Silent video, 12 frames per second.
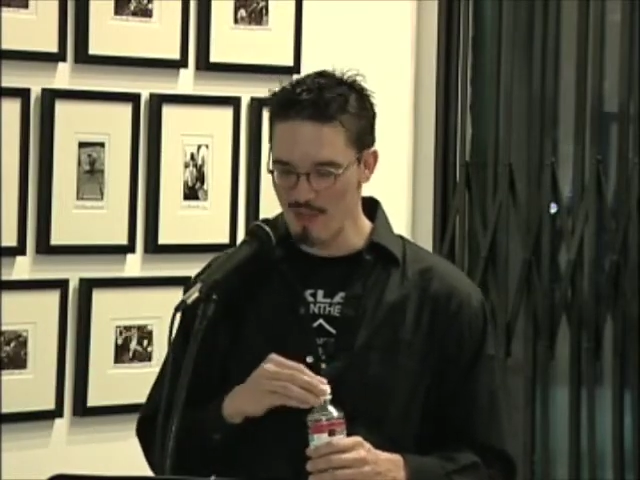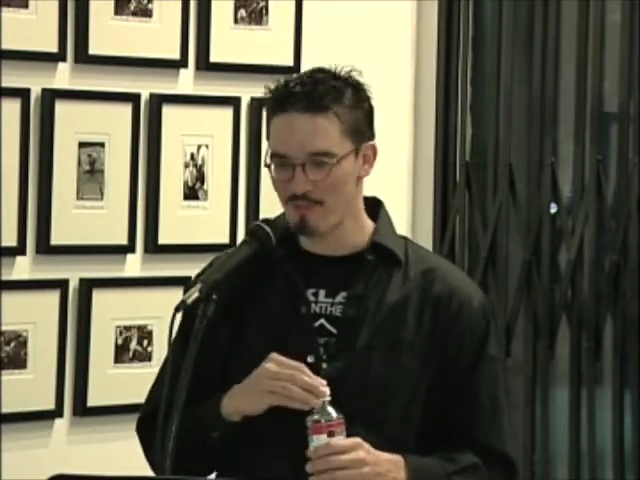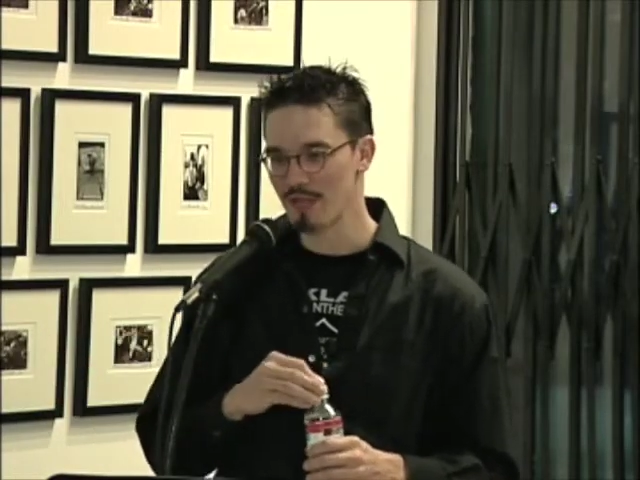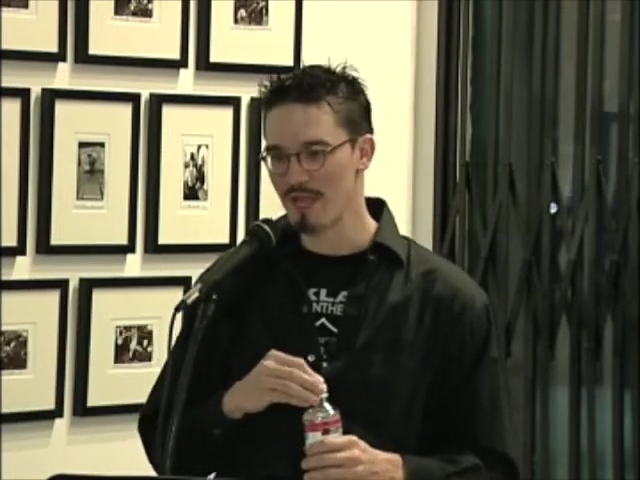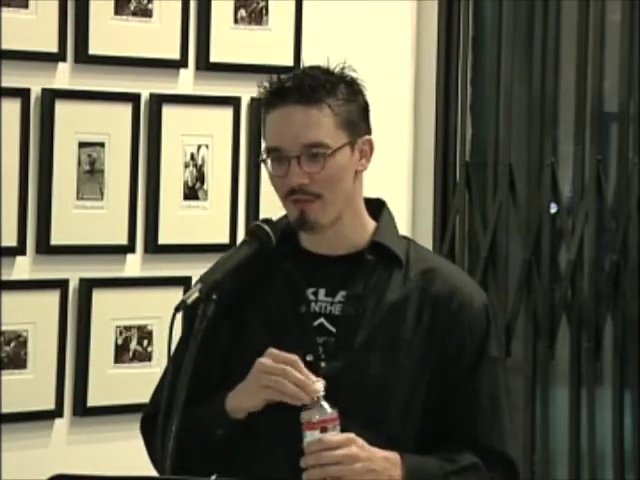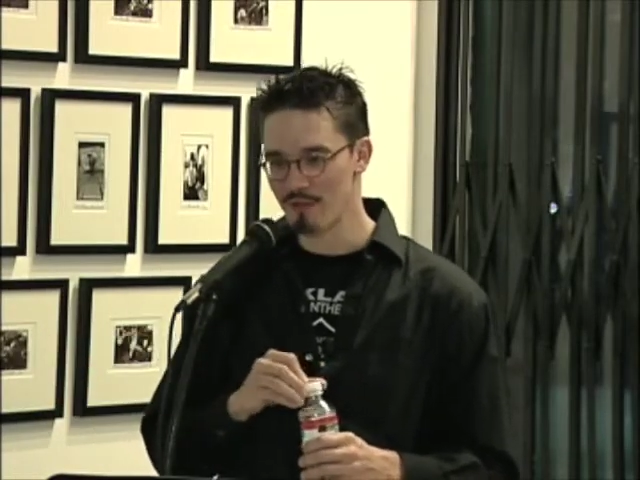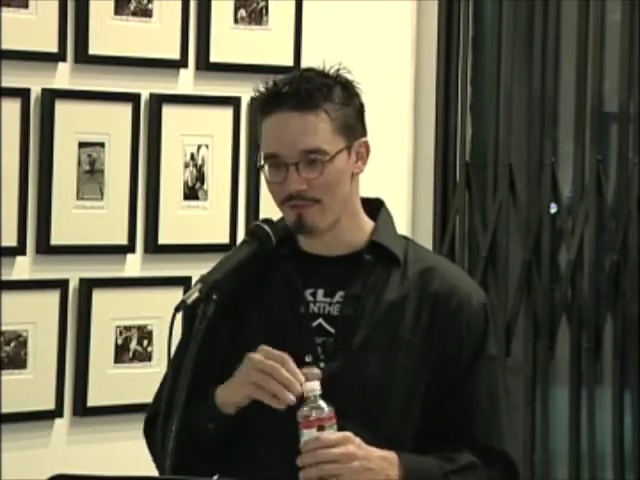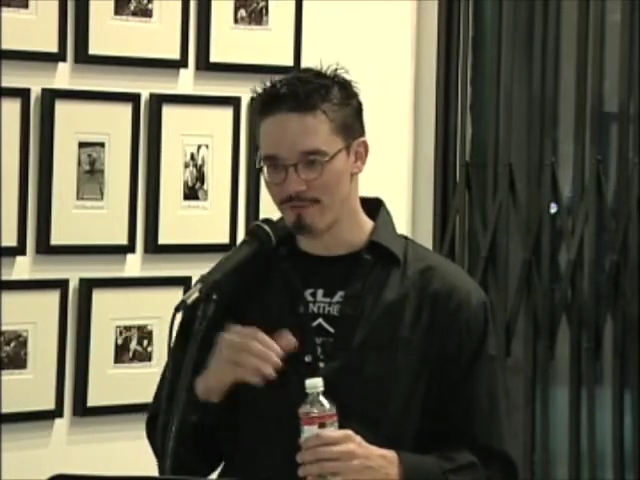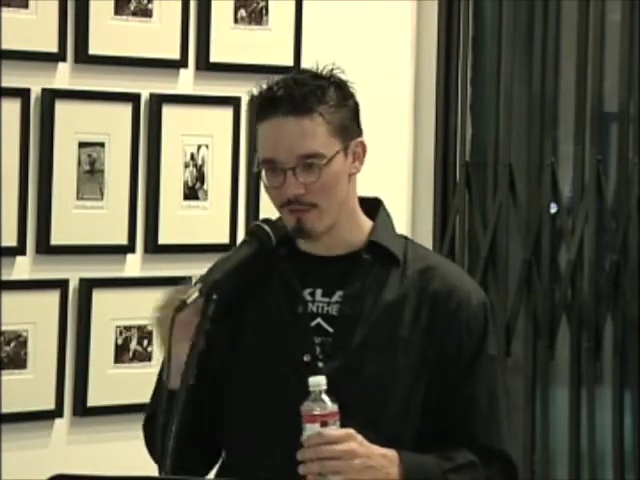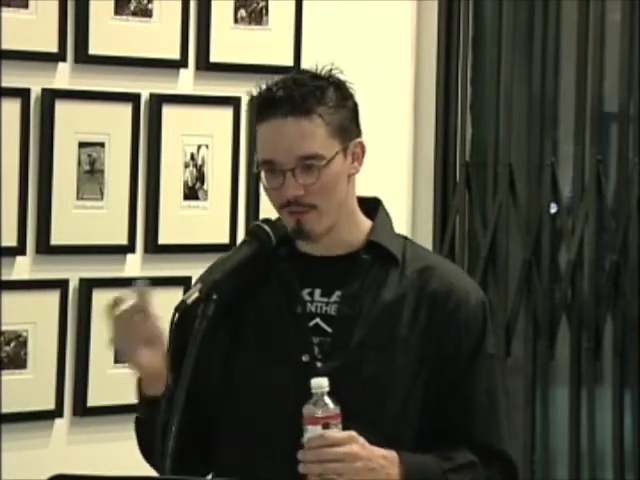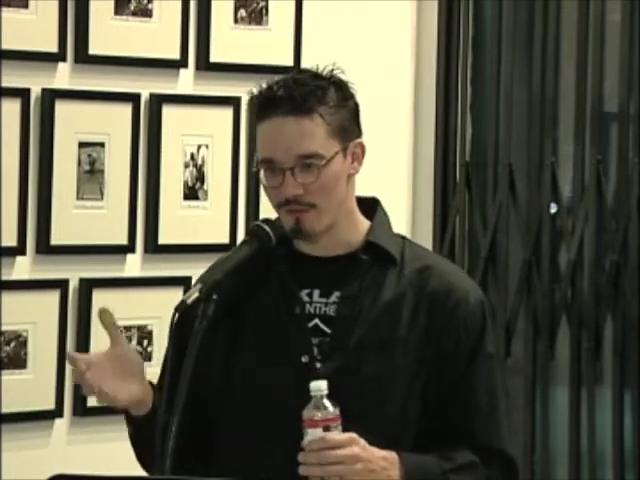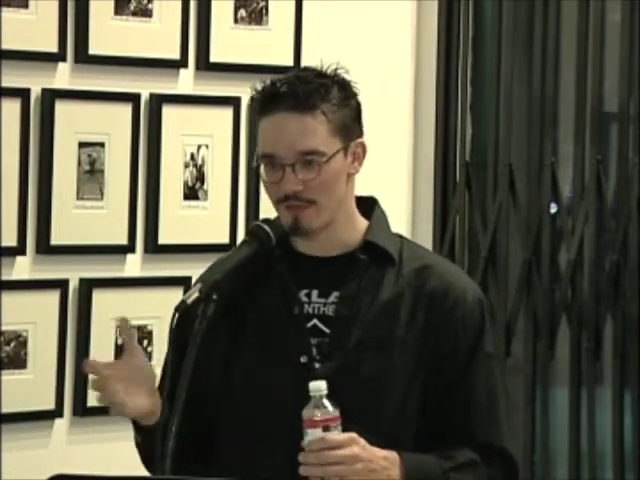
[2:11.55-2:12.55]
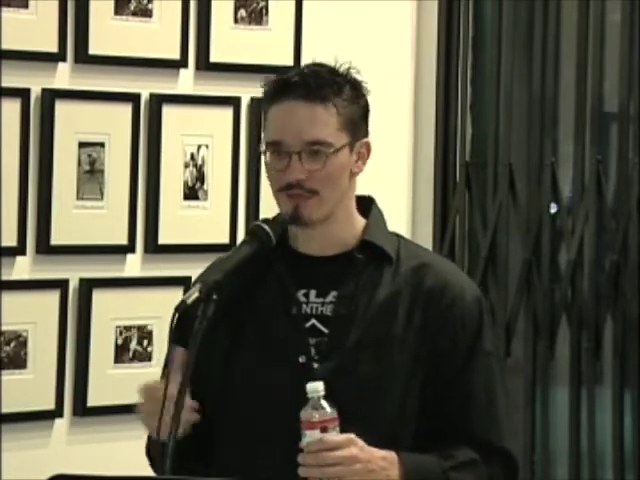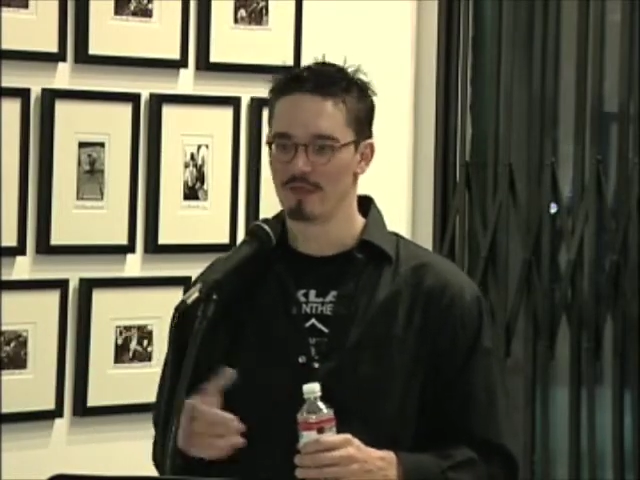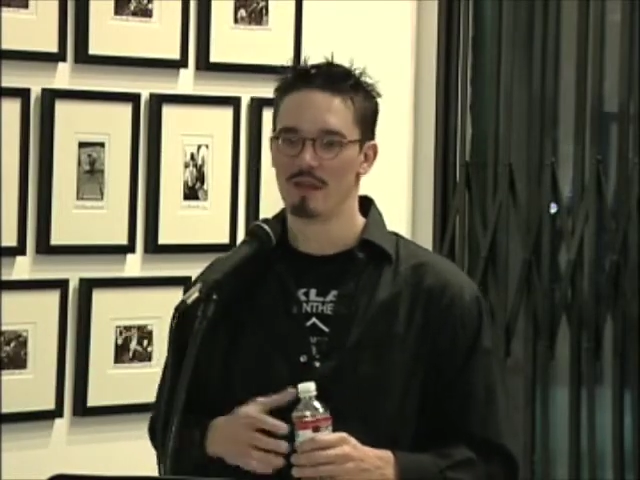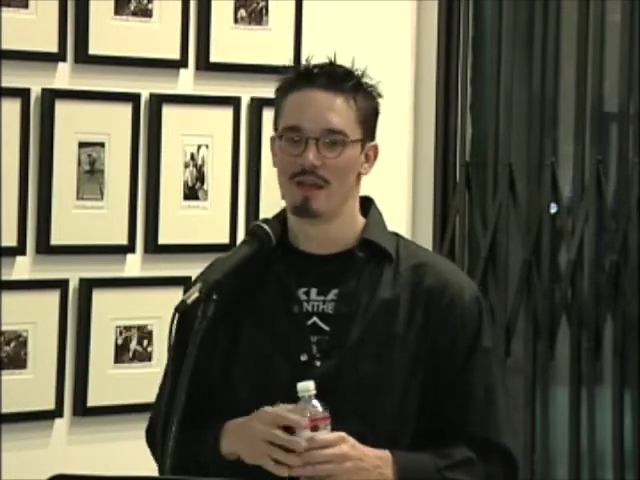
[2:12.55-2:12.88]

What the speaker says: have really healthy food.